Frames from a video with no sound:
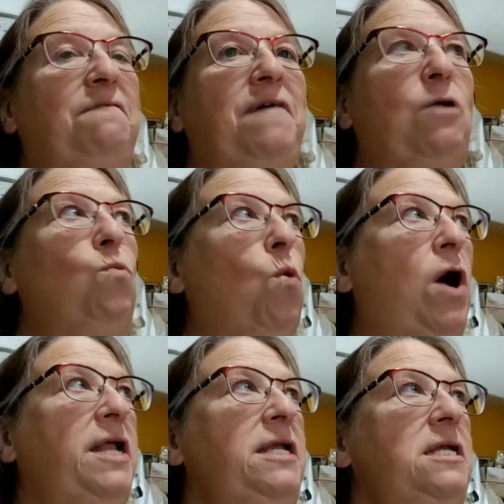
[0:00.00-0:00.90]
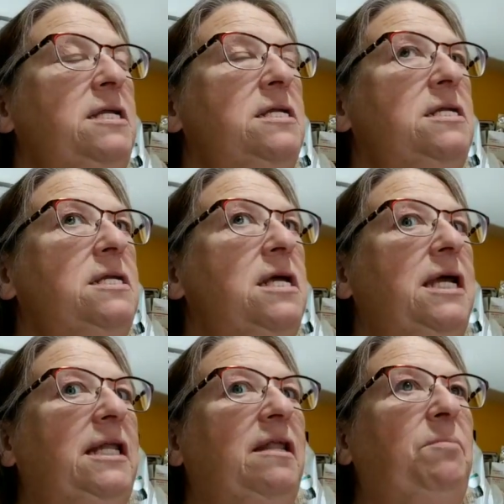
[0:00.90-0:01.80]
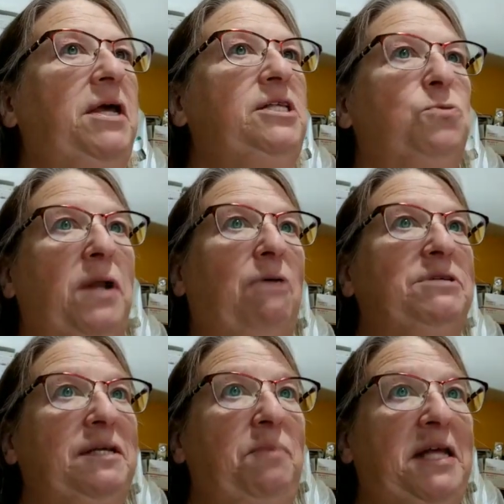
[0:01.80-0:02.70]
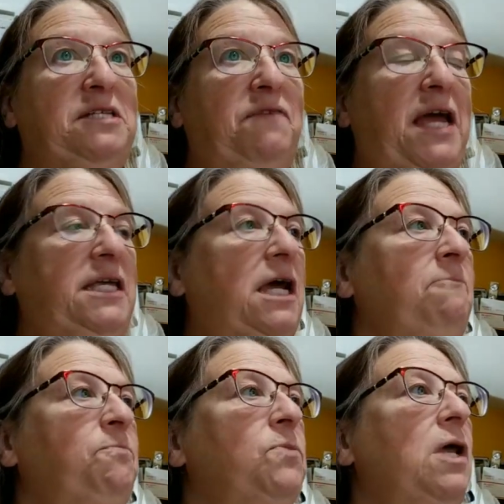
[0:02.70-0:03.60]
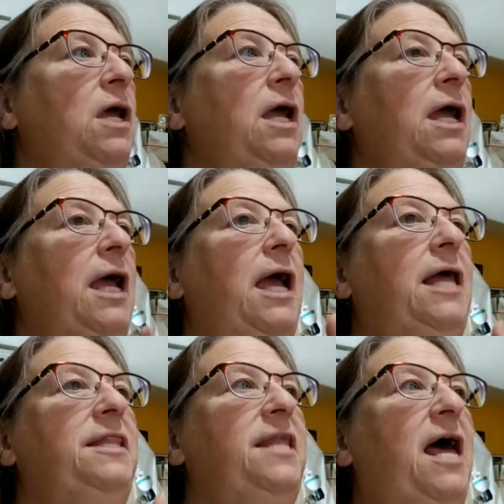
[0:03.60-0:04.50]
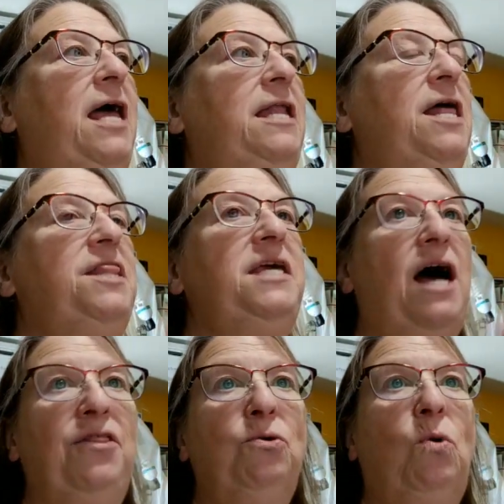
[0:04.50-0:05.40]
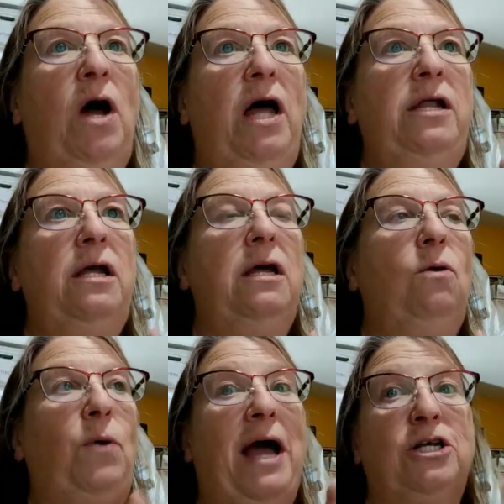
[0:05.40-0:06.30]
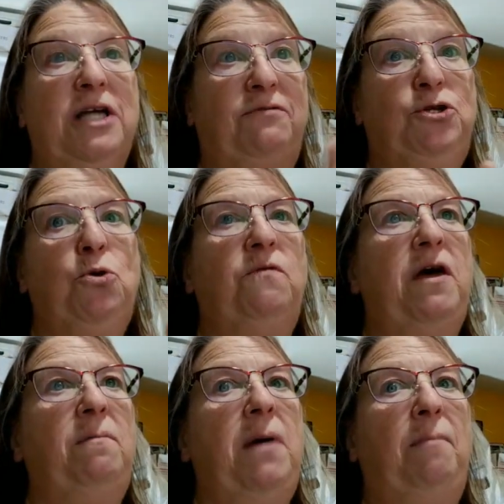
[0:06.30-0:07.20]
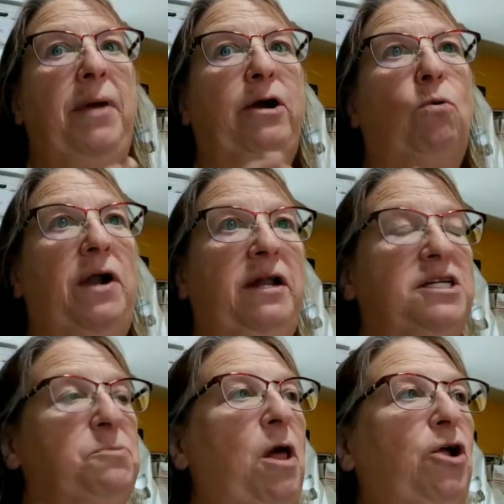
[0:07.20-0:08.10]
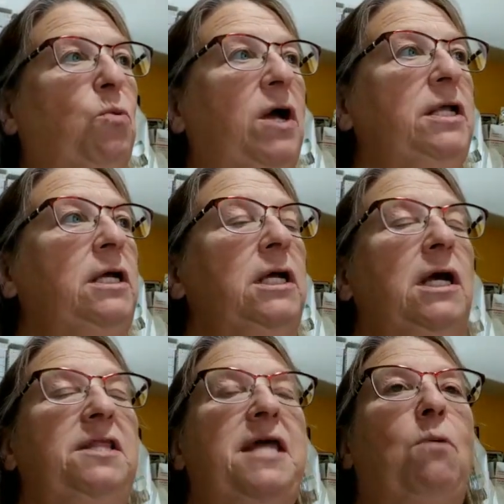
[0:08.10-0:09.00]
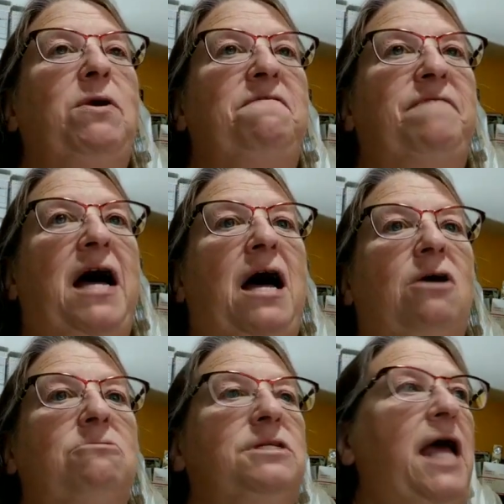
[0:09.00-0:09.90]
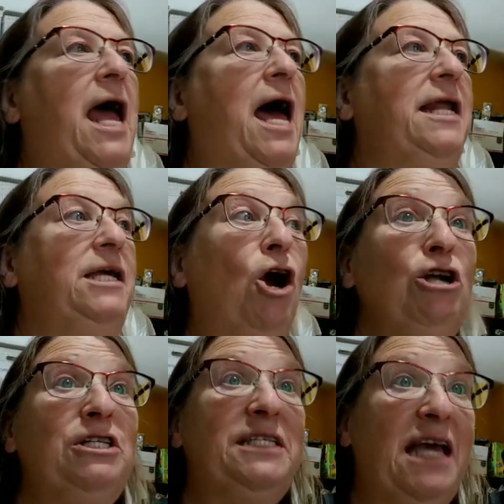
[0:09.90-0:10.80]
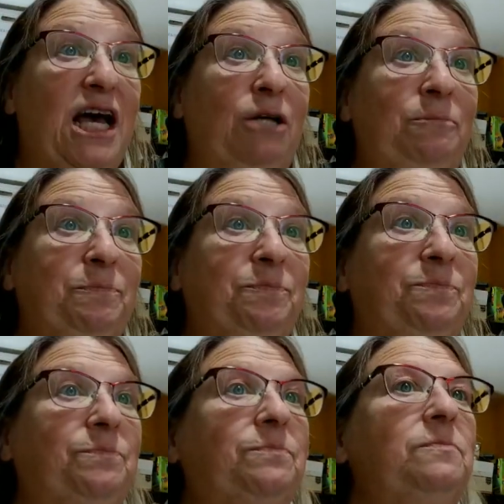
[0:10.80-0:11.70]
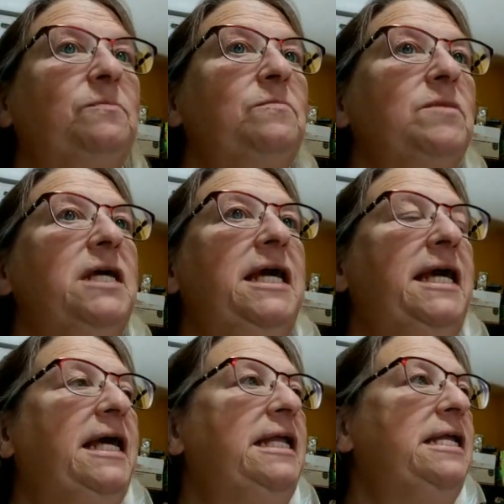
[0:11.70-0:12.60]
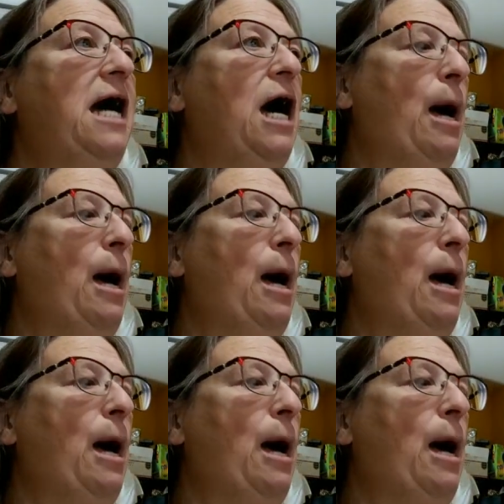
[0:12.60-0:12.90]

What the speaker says: found one in the bins when I was in Pennsylvania, and then the other one, we actually have two of them, a bigger one and a smaller one, that we found at a yard sale in,